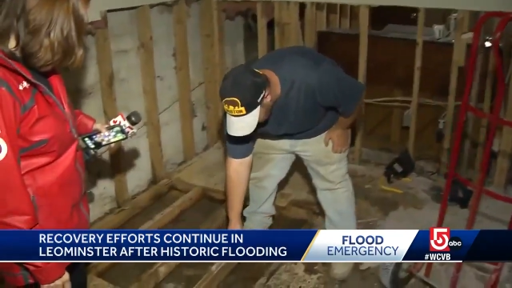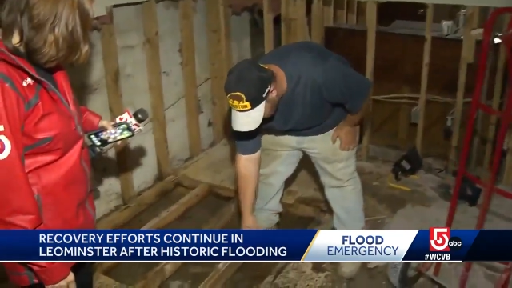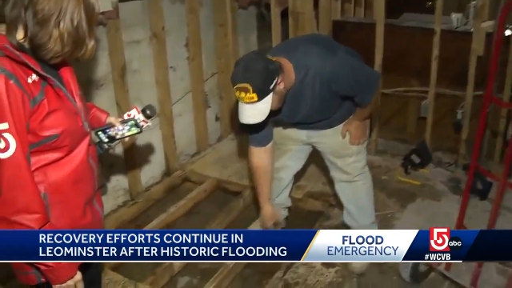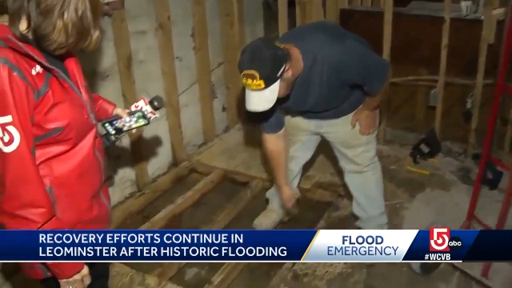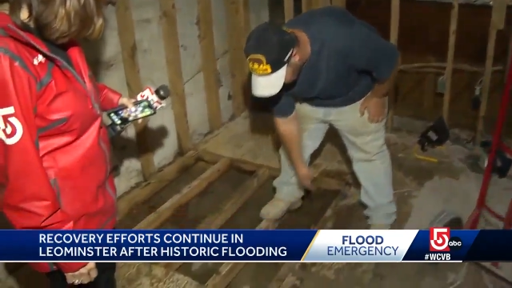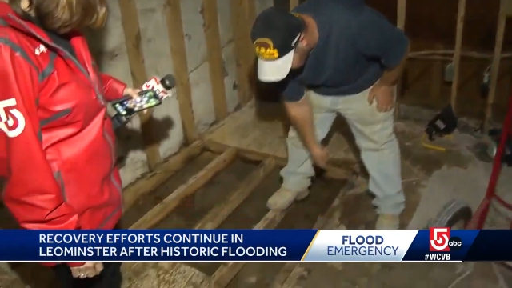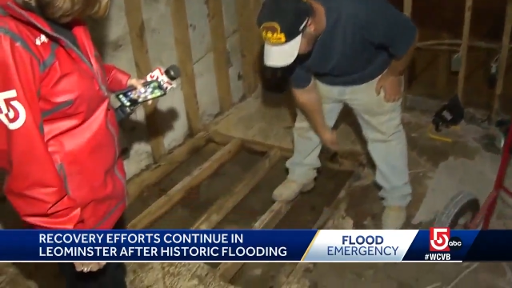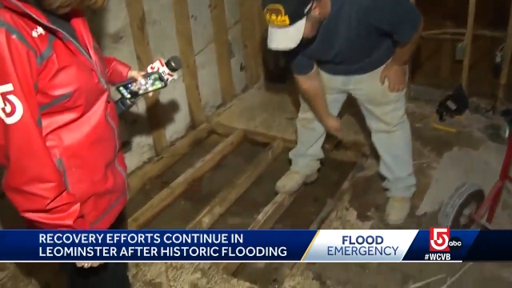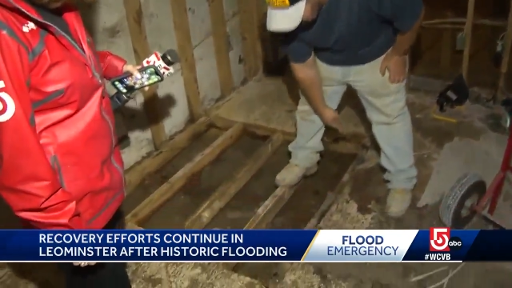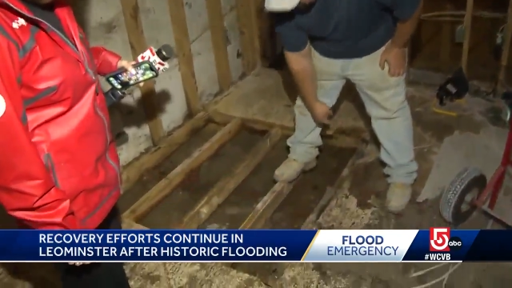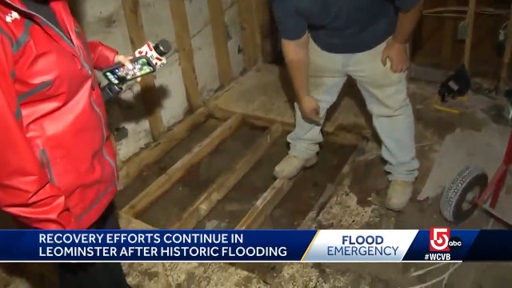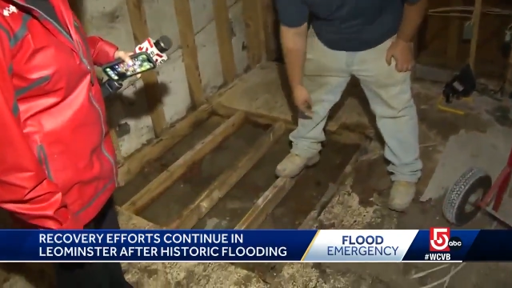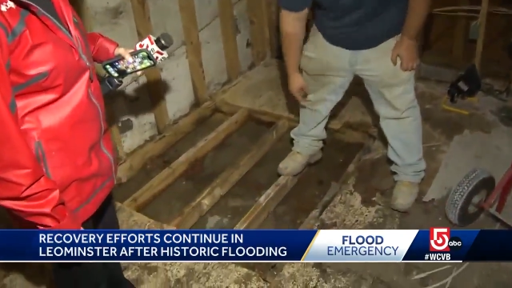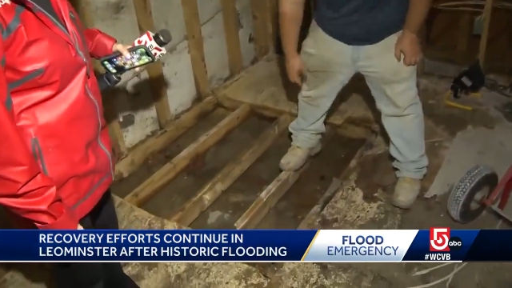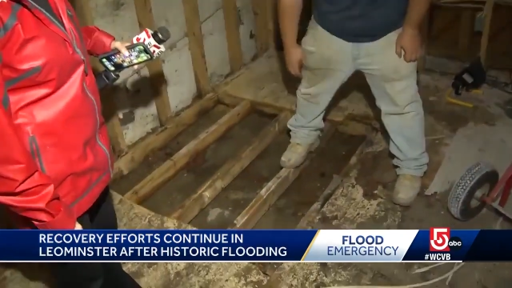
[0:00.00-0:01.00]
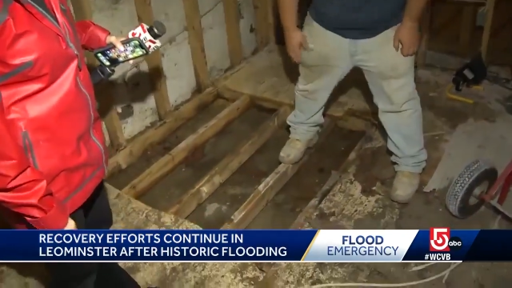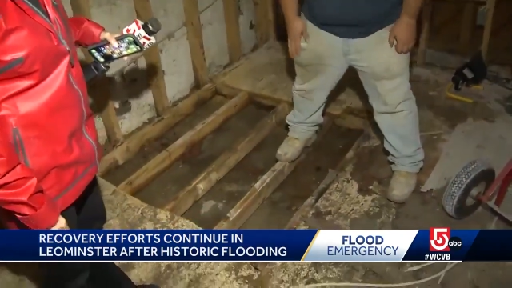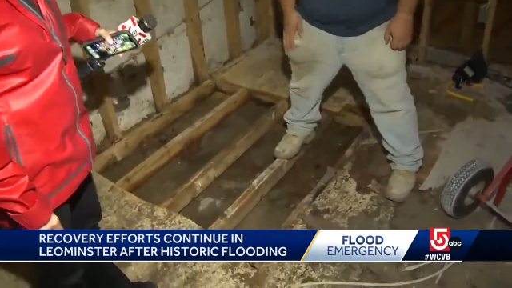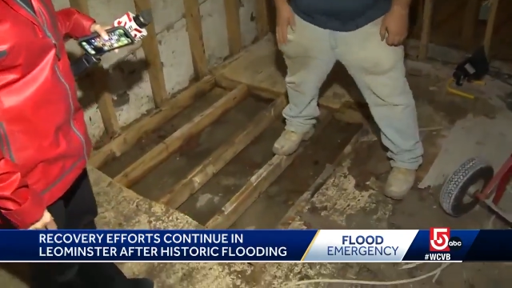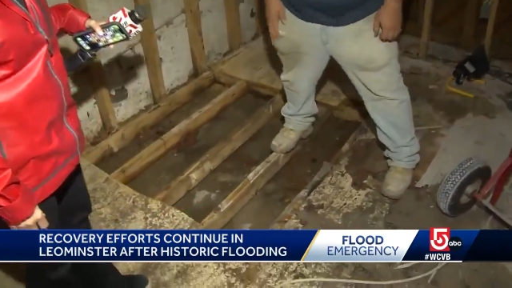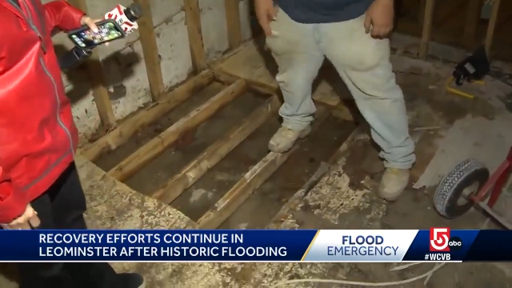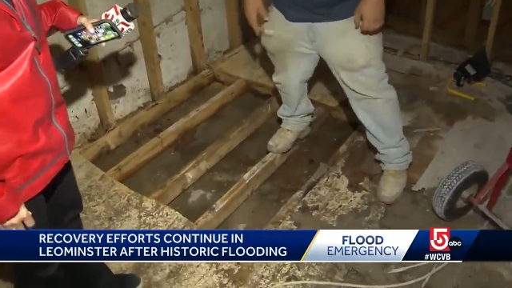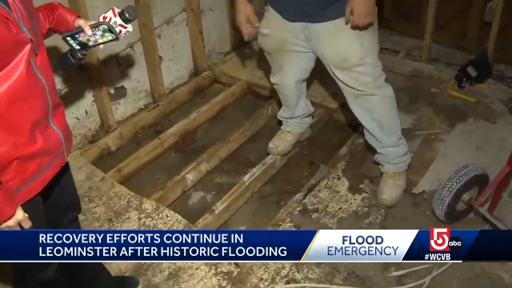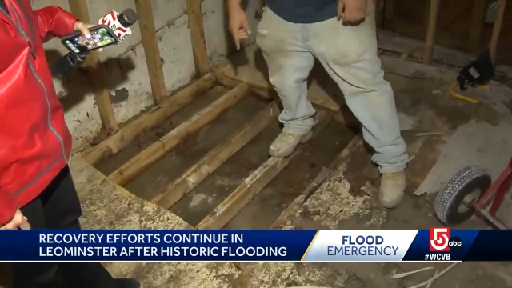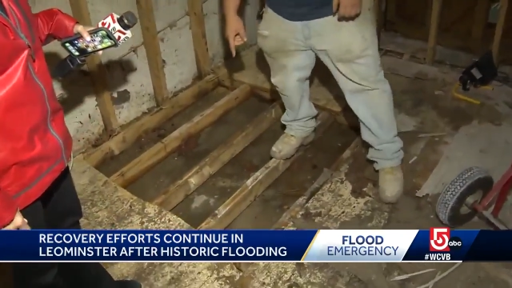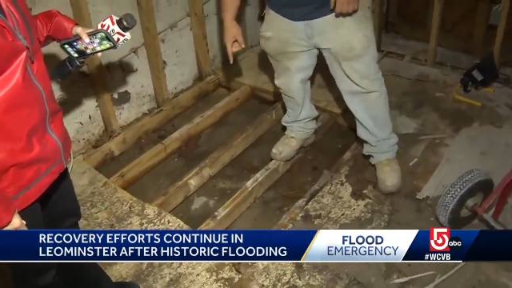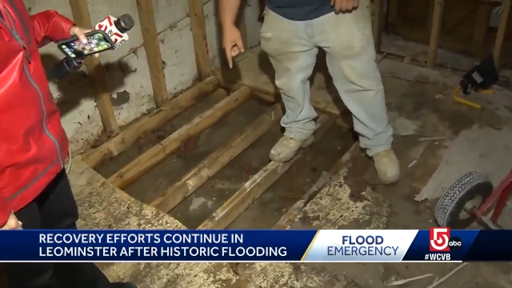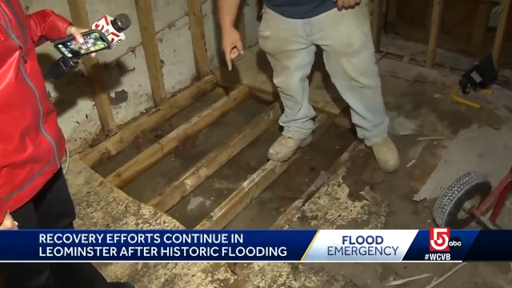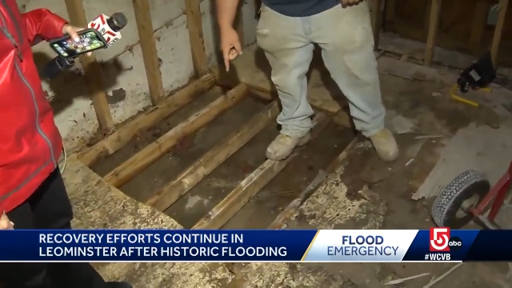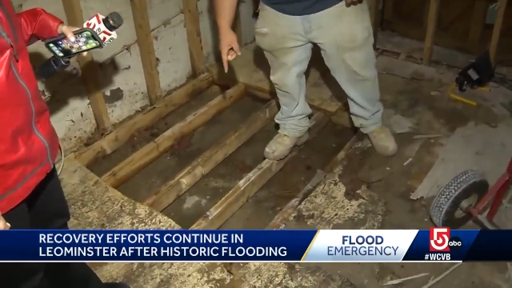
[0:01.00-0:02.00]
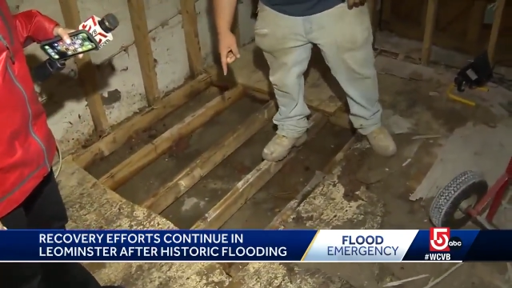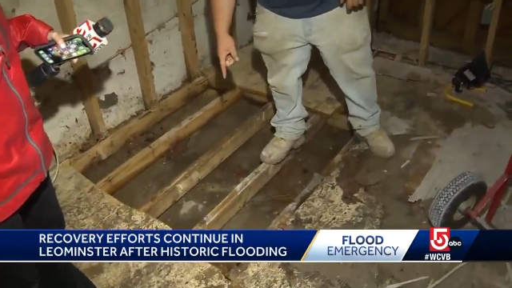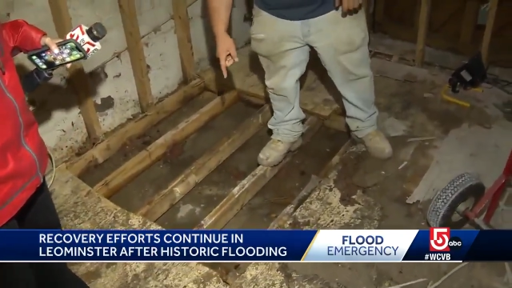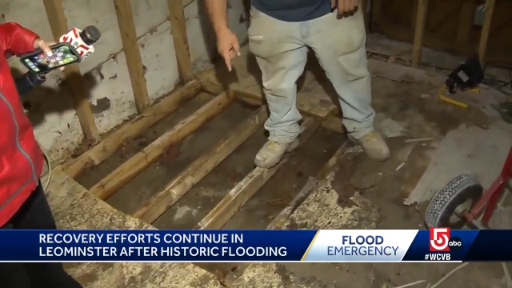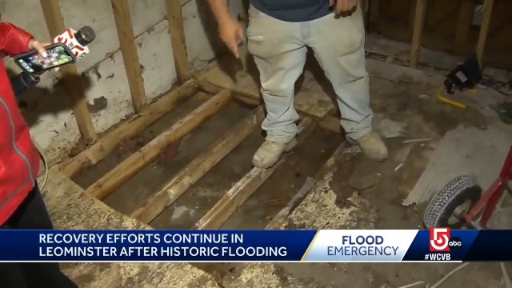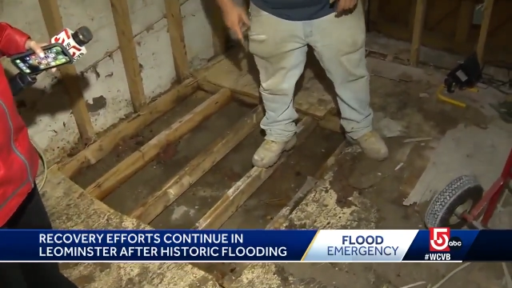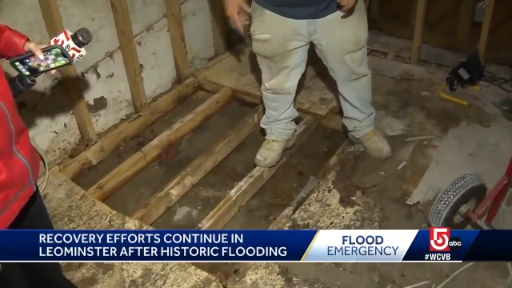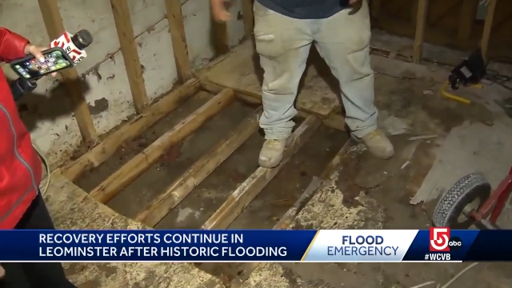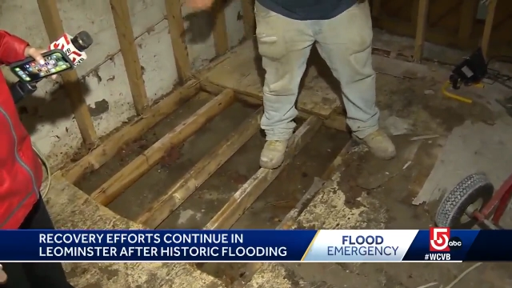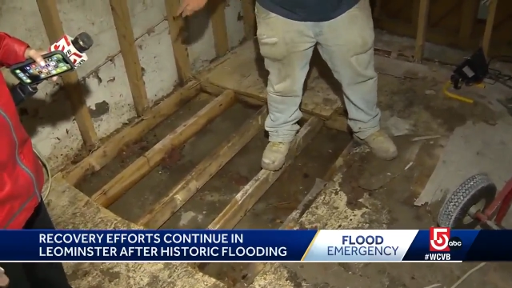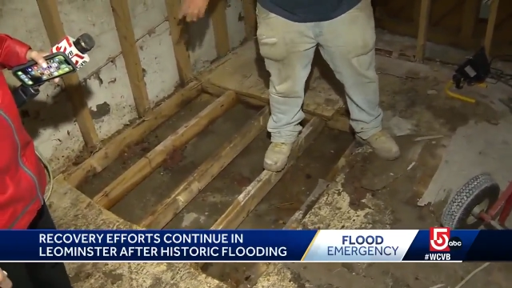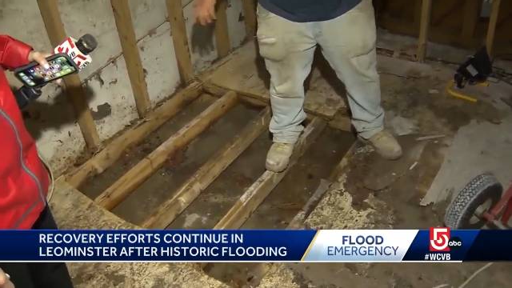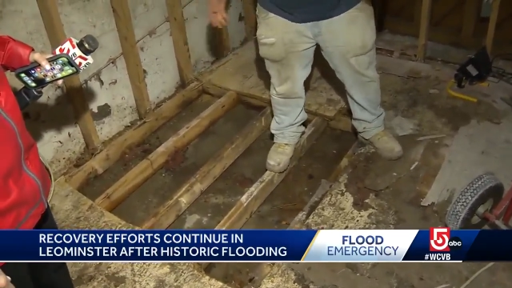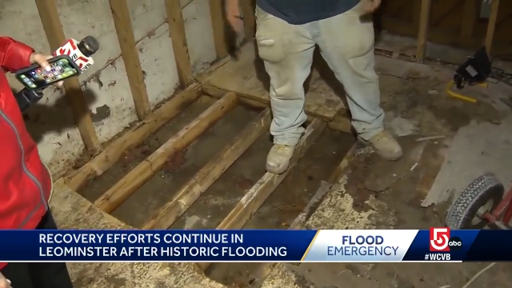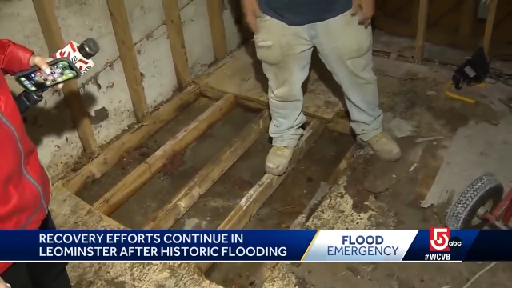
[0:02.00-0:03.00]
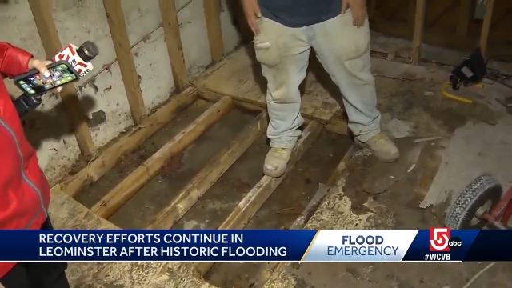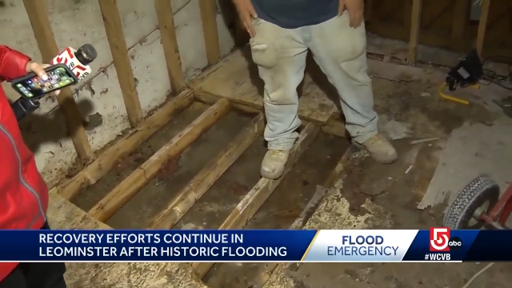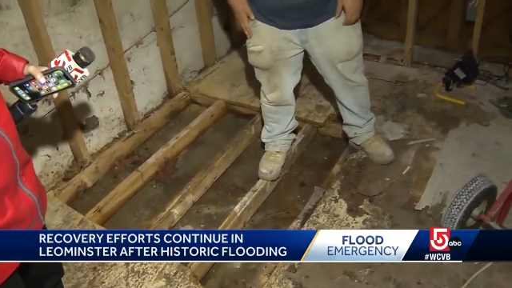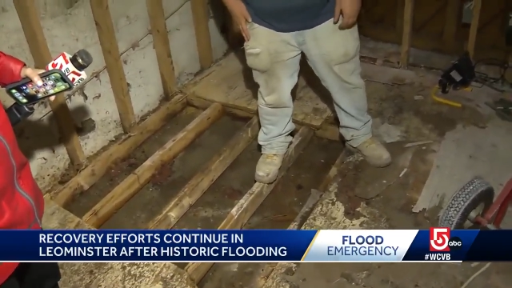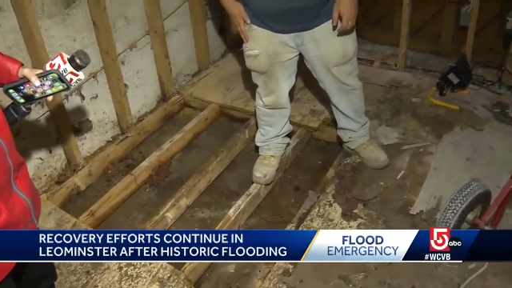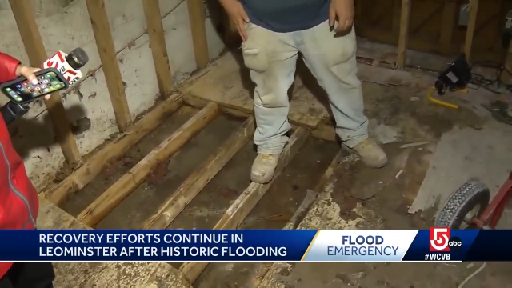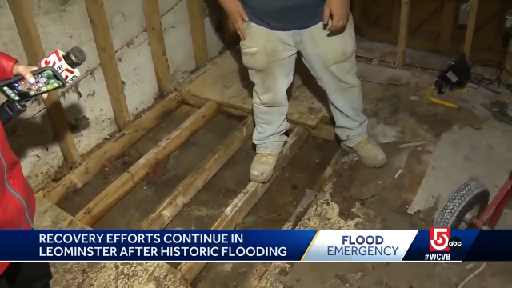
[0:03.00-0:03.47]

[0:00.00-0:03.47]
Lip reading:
(no speaker visible)